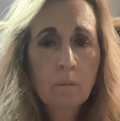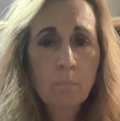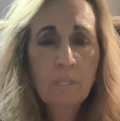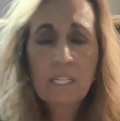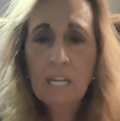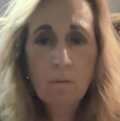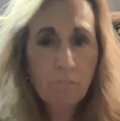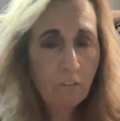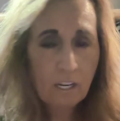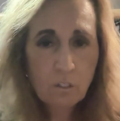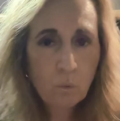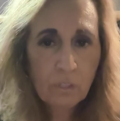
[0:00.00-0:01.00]
become
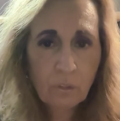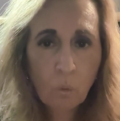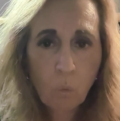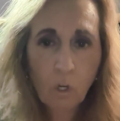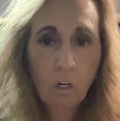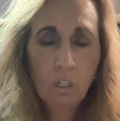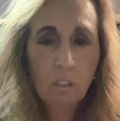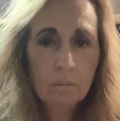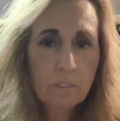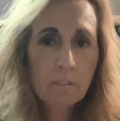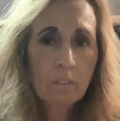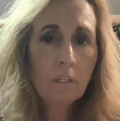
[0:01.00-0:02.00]
friends with the
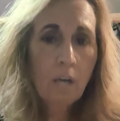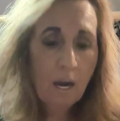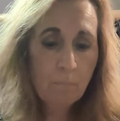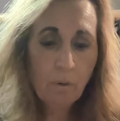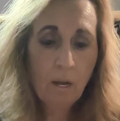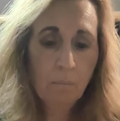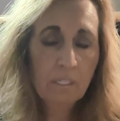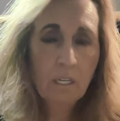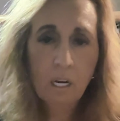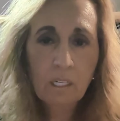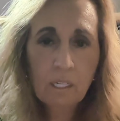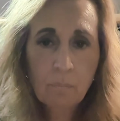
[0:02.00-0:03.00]
world. I'm probably
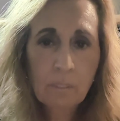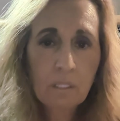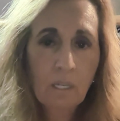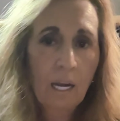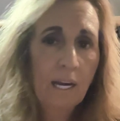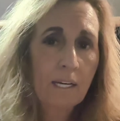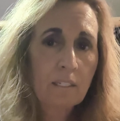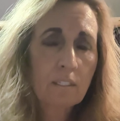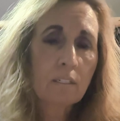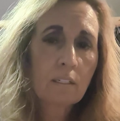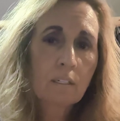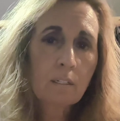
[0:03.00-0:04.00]
not going to be
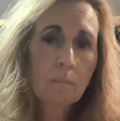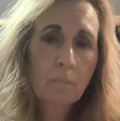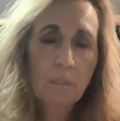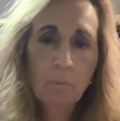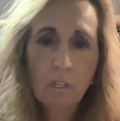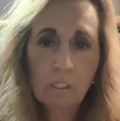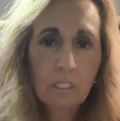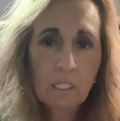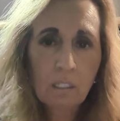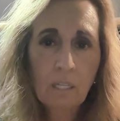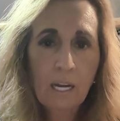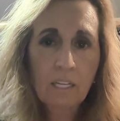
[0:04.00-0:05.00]
liked. People aren't going
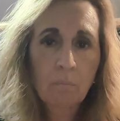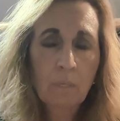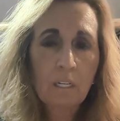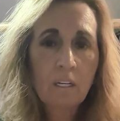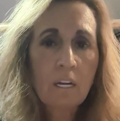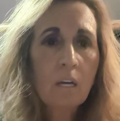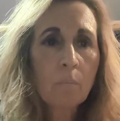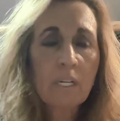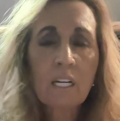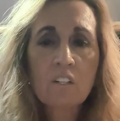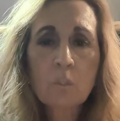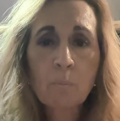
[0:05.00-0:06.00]
to like me
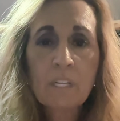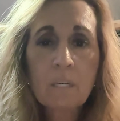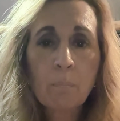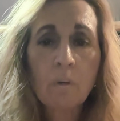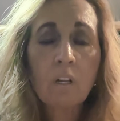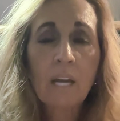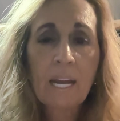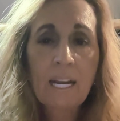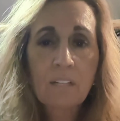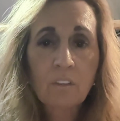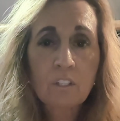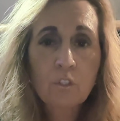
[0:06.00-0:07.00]
because people
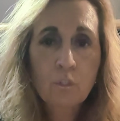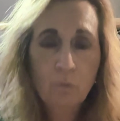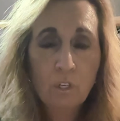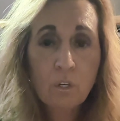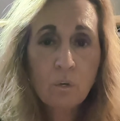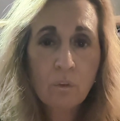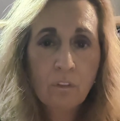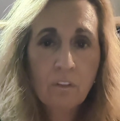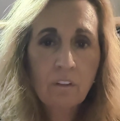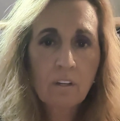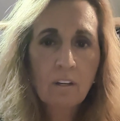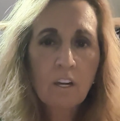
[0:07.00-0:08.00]
hate the truth.